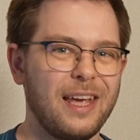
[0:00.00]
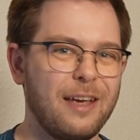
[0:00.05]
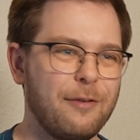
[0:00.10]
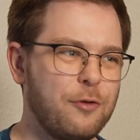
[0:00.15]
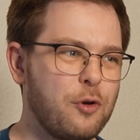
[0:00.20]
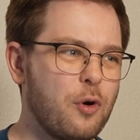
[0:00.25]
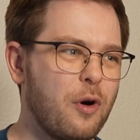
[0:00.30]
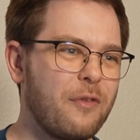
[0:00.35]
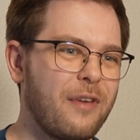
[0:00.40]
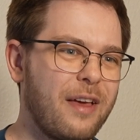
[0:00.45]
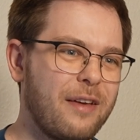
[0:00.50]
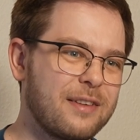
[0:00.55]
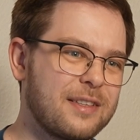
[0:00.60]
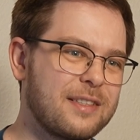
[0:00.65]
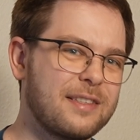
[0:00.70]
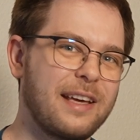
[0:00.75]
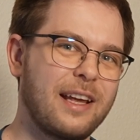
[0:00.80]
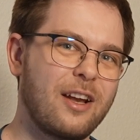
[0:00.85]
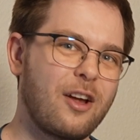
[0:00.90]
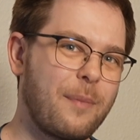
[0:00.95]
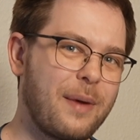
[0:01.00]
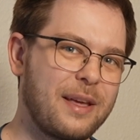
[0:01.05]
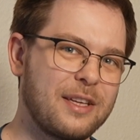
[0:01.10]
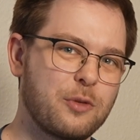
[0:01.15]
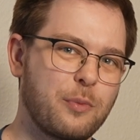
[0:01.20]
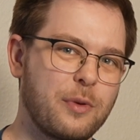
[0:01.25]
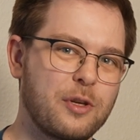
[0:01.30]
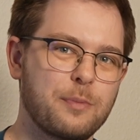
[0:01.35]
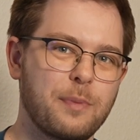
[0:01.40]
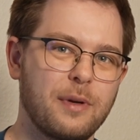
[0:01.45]
If you have ever set up a
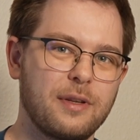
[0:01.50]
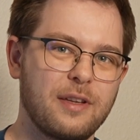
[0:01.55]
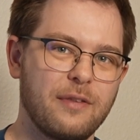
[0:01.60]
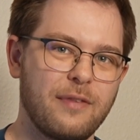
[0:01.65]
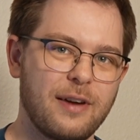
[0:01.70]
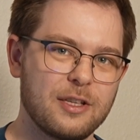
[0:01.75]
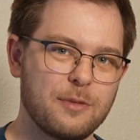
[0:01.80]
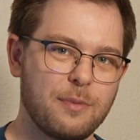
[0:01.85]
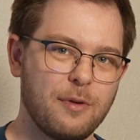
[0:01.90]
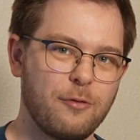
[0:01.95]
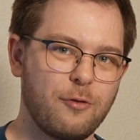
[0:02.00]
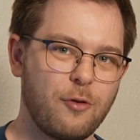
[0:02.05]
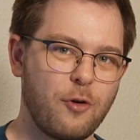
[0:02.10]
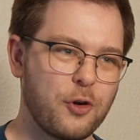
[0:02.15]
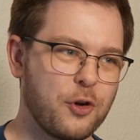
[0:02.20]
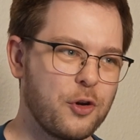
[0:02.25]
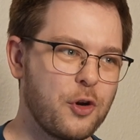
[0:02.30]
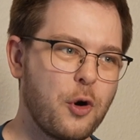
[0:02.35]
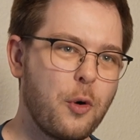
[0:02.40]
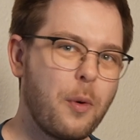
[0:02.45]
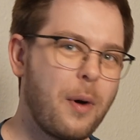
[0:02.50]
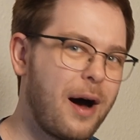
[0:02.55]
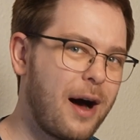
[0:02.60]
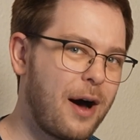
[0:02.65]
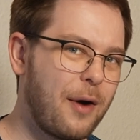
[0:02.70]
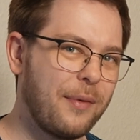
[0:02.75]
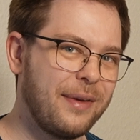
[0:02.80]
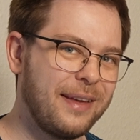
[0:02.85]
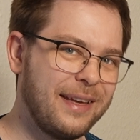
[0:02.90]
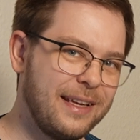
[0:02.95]
SwitchBot device before, you know
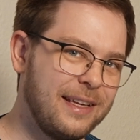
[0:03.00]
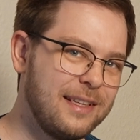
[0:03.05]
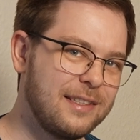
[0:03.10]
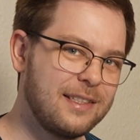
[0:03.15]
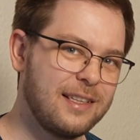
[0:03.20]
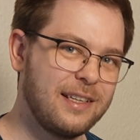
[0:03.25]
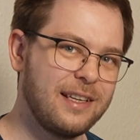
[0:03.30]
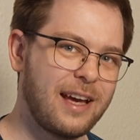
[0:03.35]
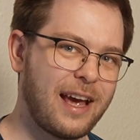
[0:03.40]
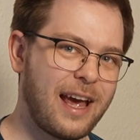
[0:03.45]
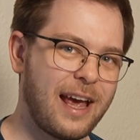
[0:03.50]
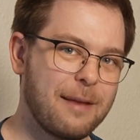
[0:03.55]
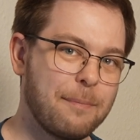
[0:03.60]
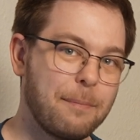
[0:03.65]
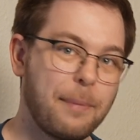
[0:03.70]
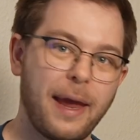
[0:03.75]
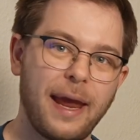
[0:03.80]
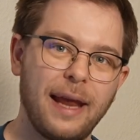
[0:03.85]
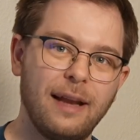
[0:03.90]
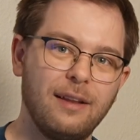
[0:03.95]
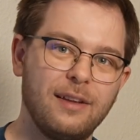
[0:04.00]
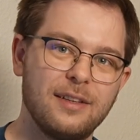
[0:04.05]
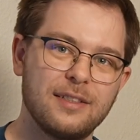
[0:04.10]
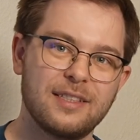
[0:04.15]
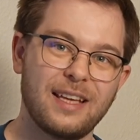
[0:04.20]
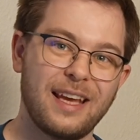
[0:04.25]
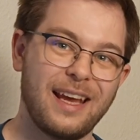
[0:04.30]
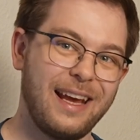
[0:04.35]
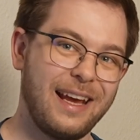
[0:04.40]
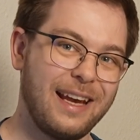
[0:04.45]
how easy and
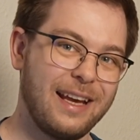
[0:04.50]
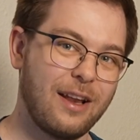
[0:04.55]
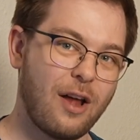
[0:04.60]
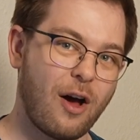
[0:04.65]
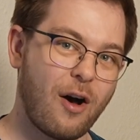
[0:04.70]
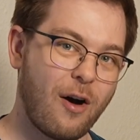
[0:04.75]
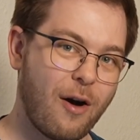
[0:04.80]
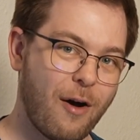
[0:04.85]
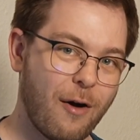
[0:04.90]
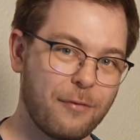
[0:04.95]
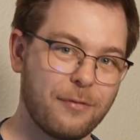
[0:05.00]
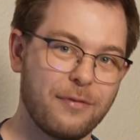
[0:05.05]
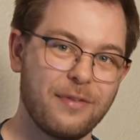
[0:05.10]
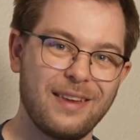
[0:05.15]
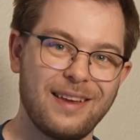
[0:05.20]
painless it often